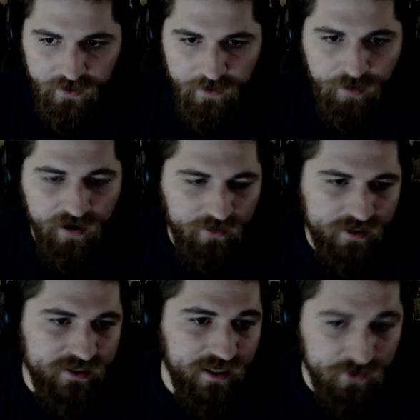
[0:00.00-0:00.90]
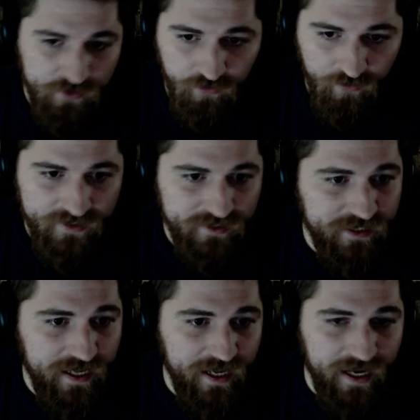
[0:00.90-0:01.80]
But let's say you do it once a
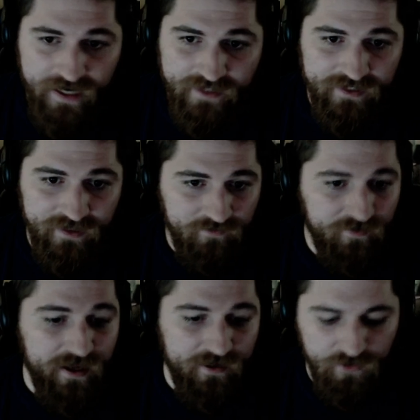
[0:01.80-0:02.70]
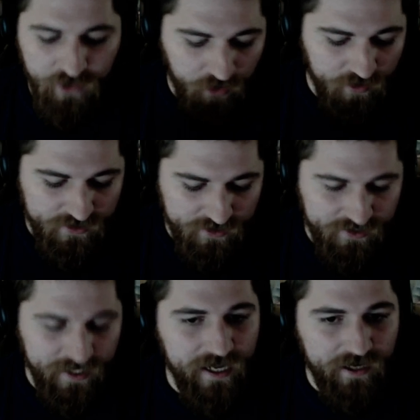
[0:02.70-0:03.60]
day, and it's an event. You go into
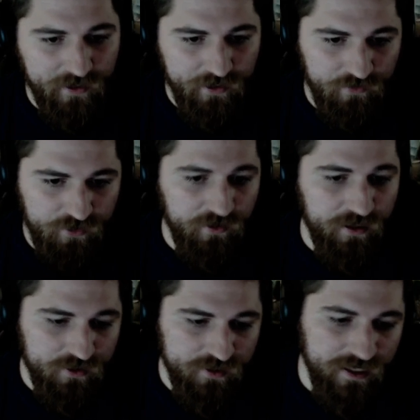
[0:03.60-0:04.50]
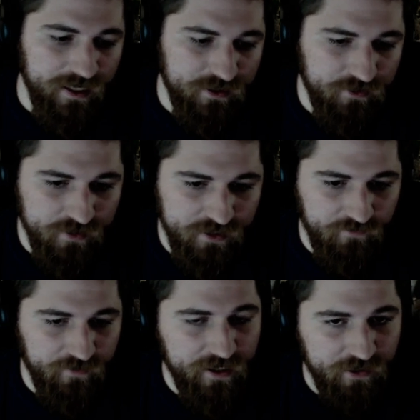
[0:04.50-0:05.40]
town, and you do it, and you decide to do this
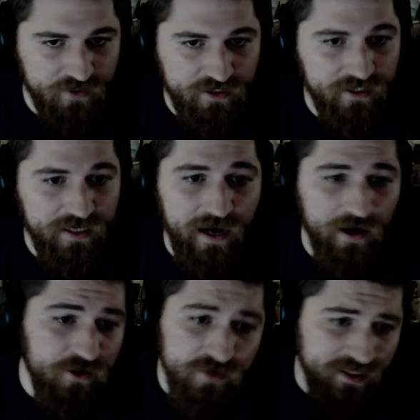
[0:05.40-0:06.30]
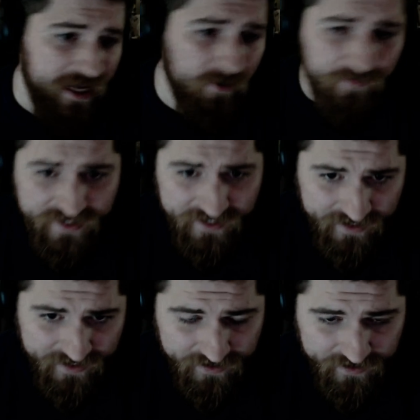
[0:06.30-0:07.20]
event. You send out, and you just help the
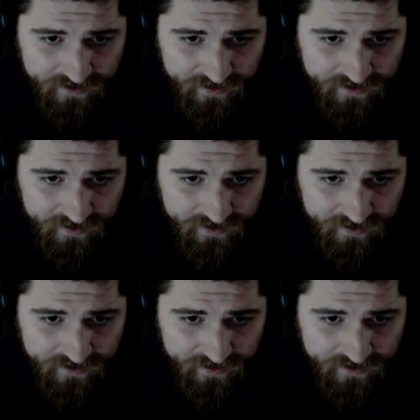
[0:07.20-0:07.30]
citizens.